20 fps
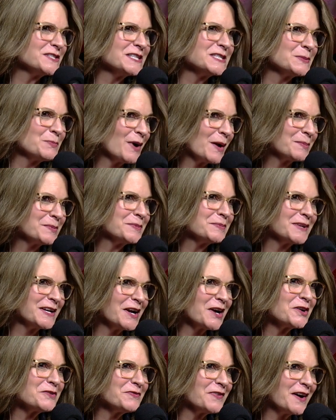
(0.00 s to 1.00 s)
is probably
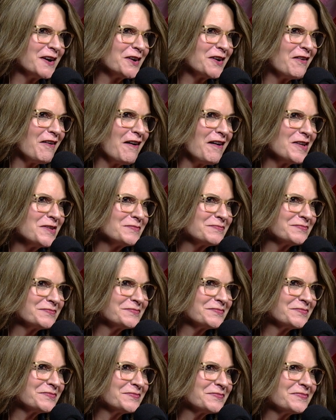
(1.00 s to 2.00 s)
our fire hall.
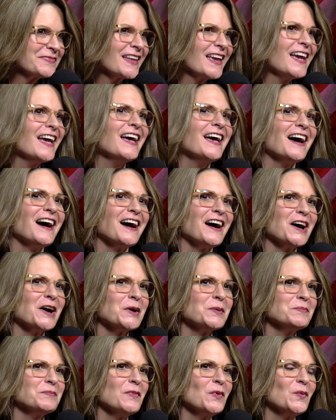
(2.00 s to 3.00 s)

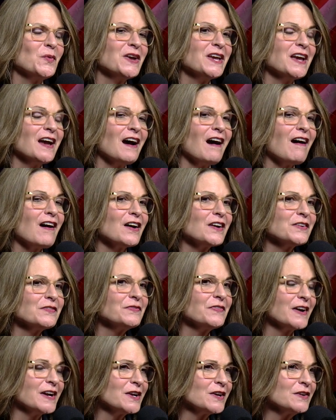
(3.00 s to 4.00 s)
Our
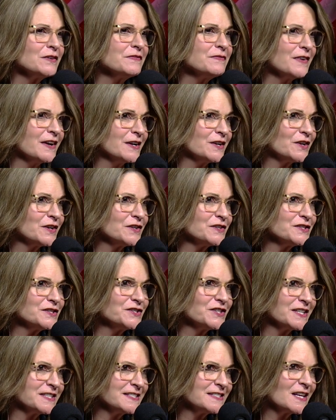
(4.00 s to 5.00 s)
firefighters
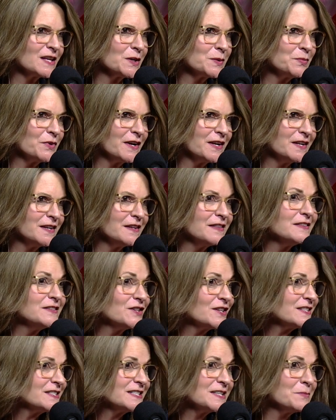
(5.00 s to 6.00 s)
just celebrated,
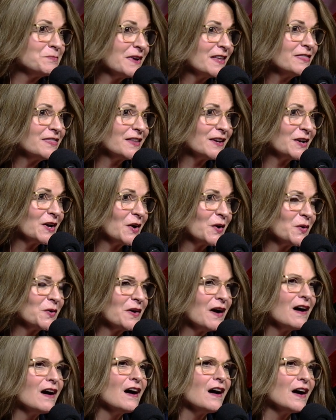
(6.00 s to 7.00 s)
just a month ago,
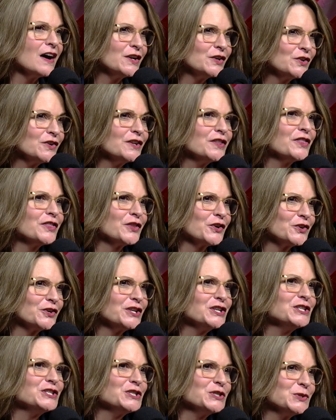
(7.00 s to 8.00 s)

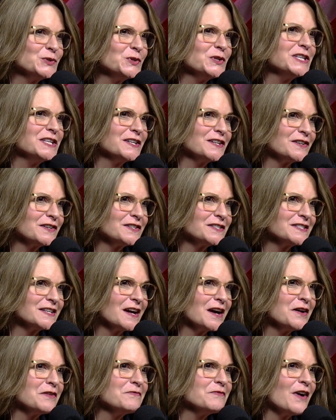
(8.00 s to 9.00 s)
132 years
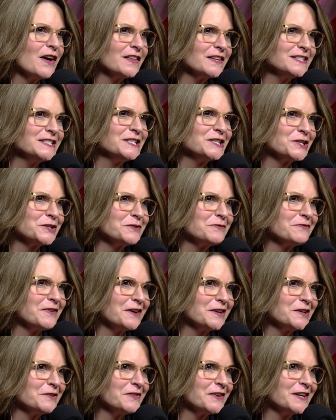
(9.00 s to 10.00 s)
of volunteer
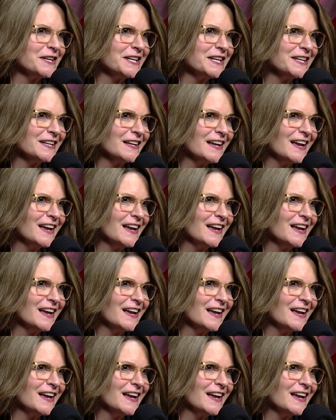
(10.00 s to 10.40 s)
firefighting.